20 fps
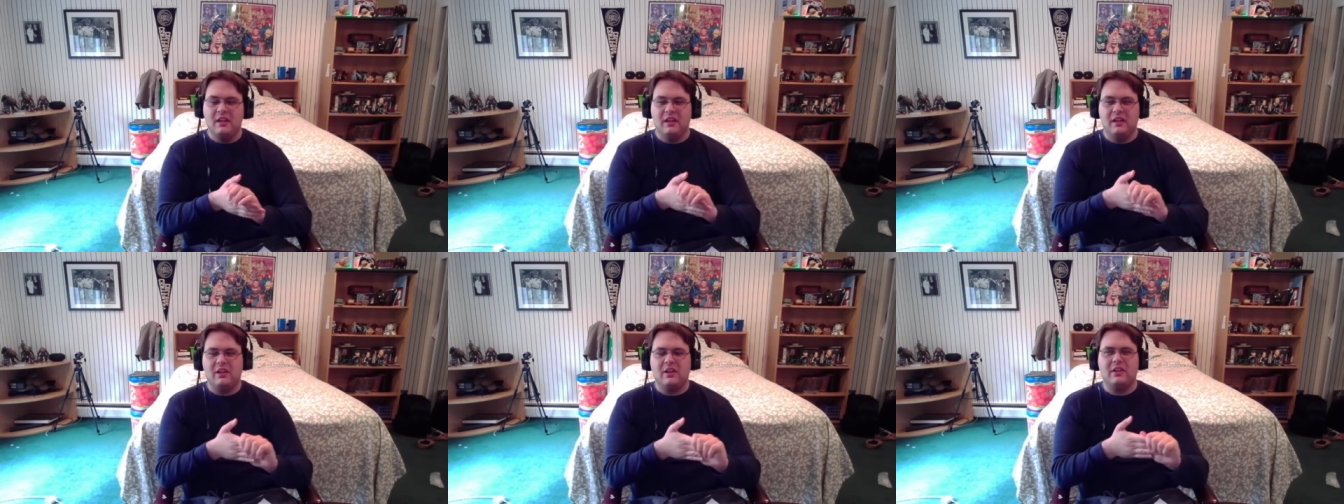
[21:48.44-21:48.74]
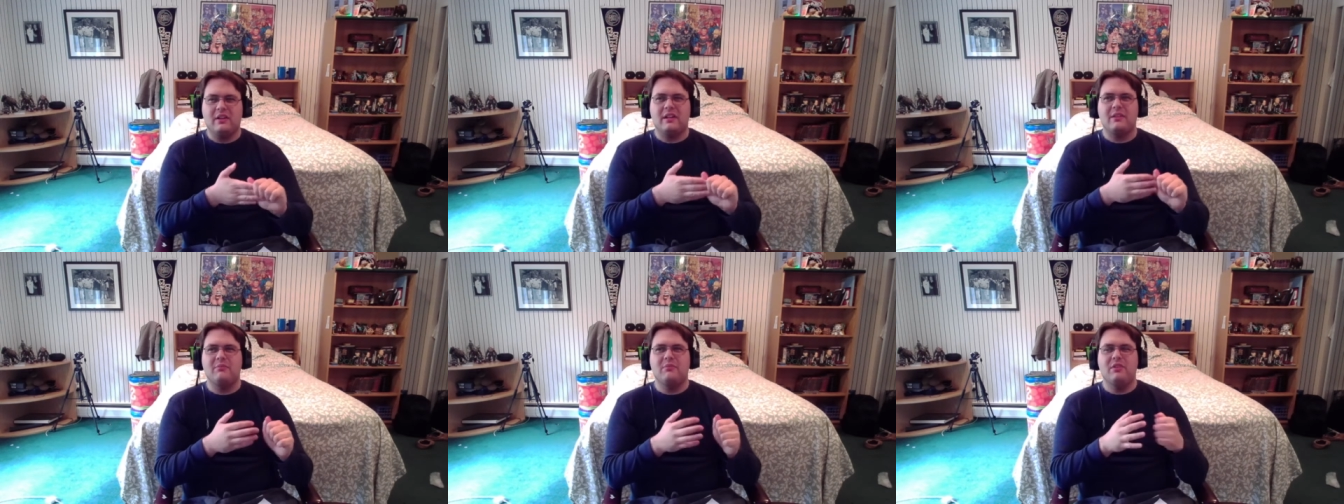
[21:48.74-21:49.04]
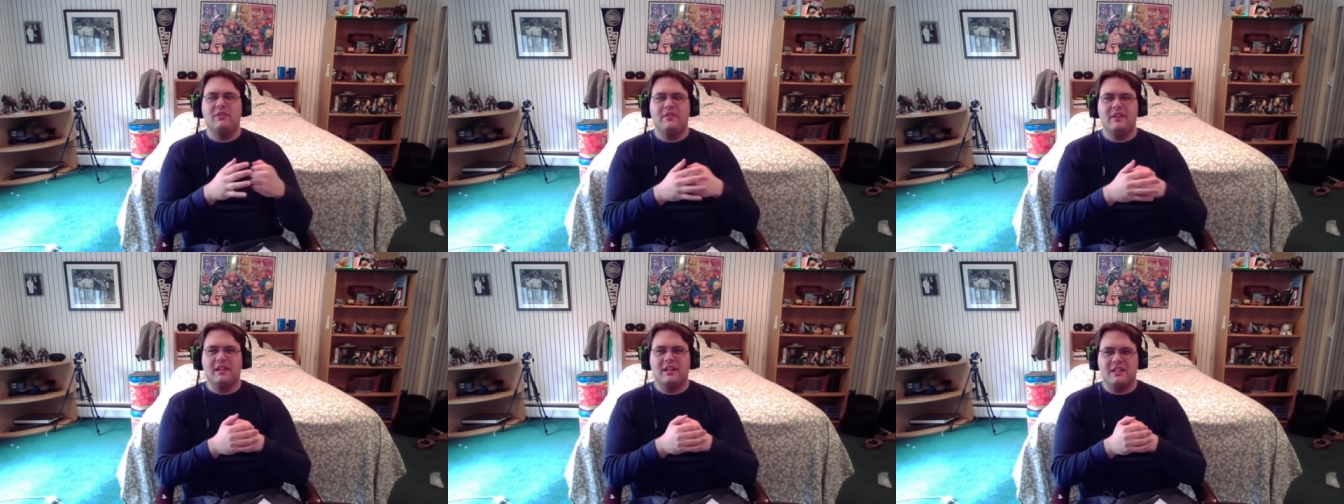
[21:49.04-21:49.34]
All right,
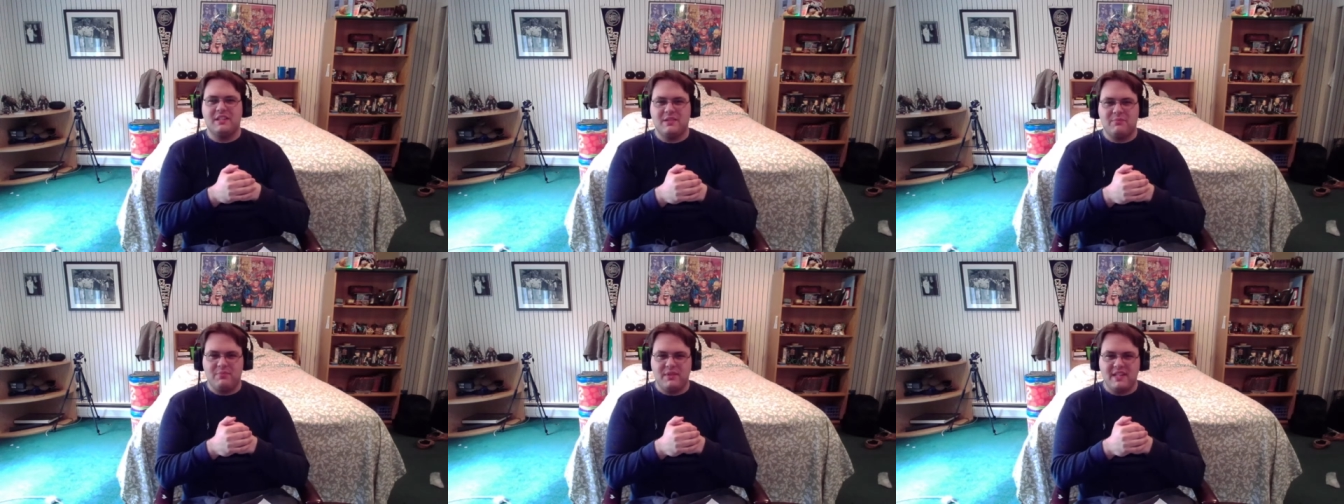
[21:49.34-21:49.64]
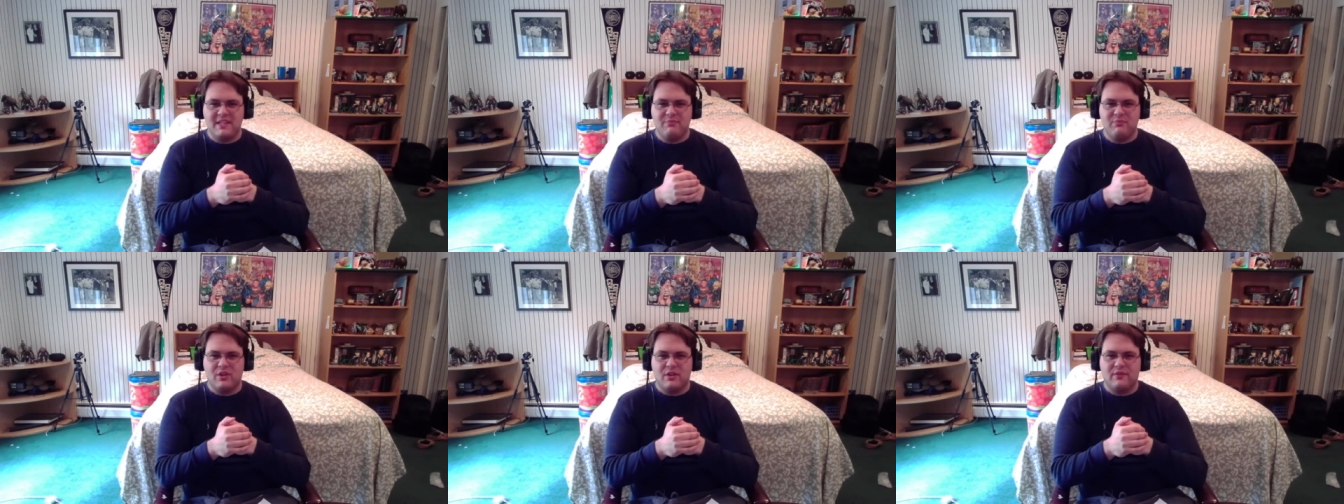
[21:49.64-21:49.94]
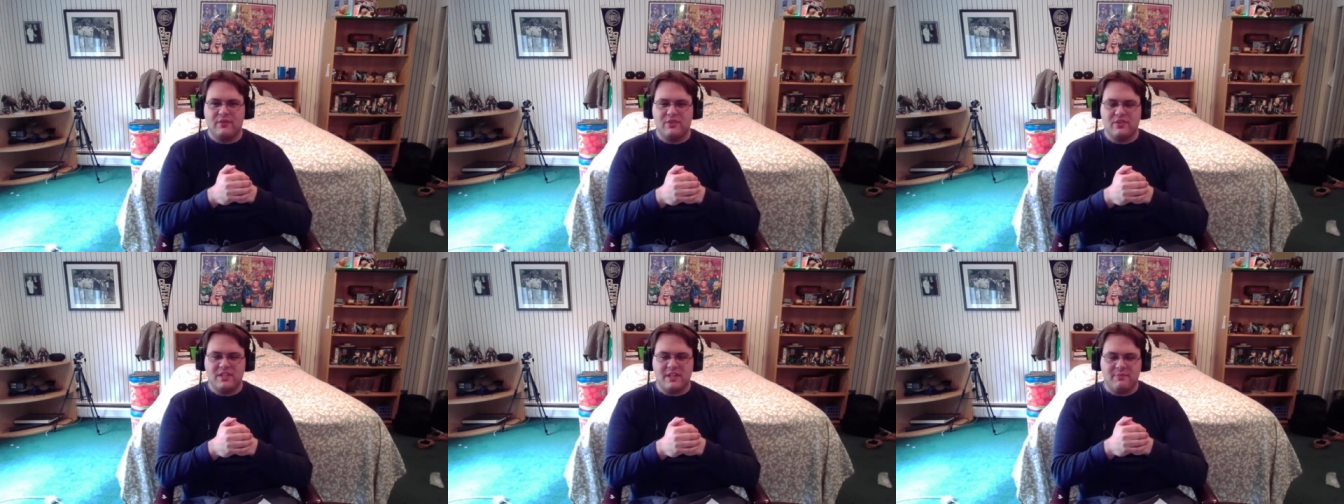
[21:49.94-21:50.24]
moving on to Beast
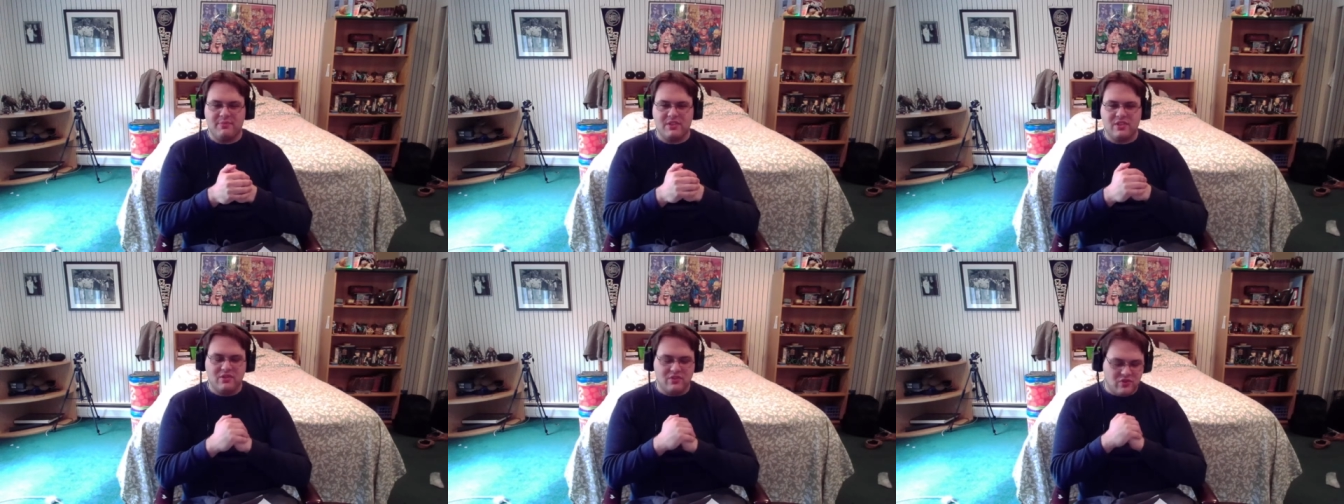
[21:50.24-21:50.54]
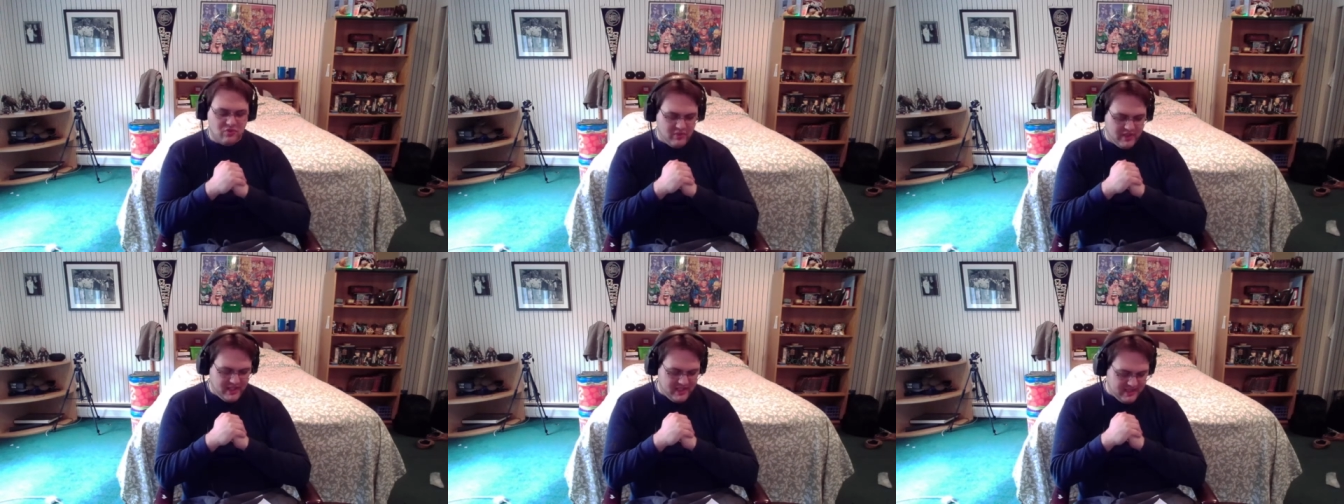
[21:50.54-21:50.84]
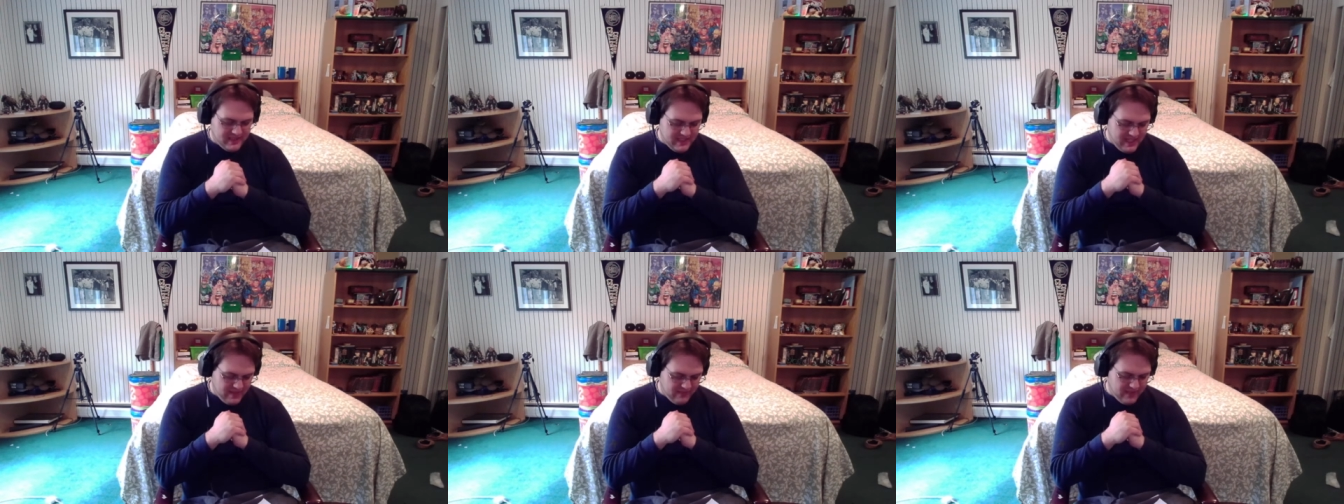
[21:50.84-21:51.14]
Morphers episode
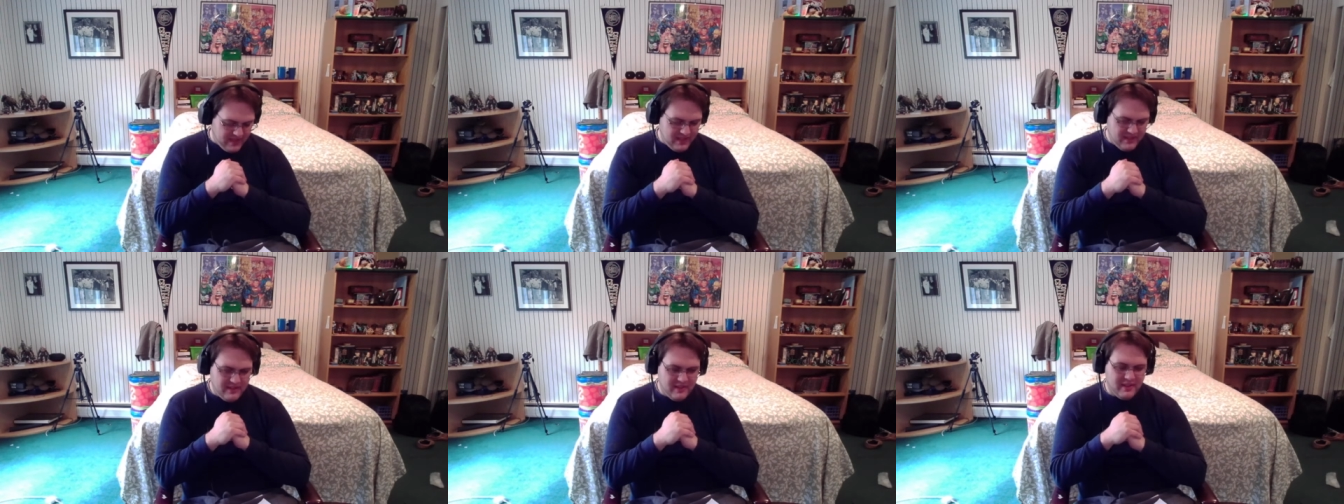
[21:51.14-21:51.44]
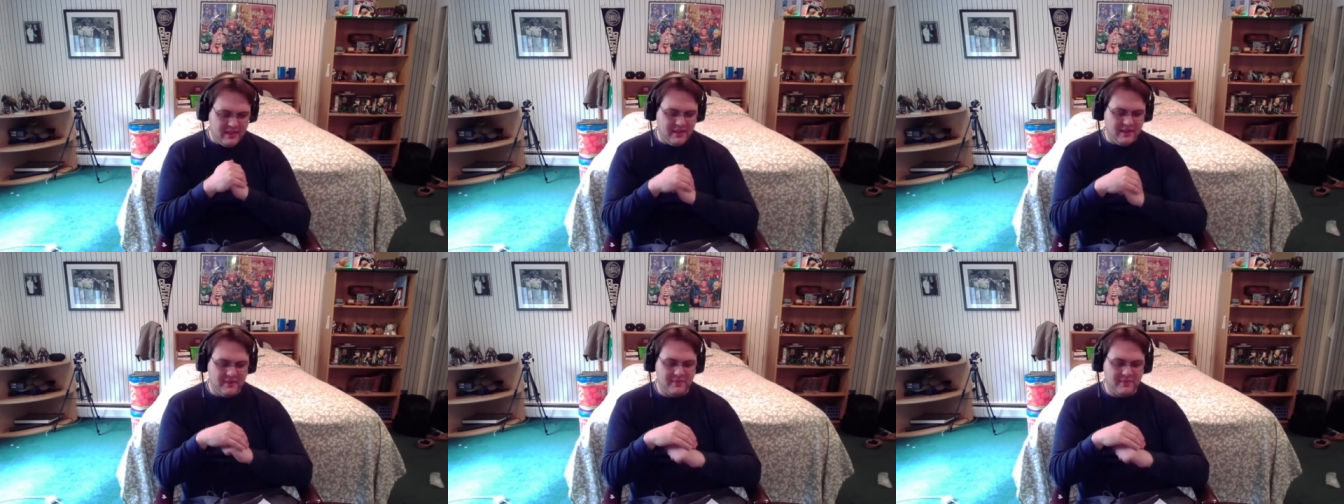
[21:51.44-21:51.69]
27.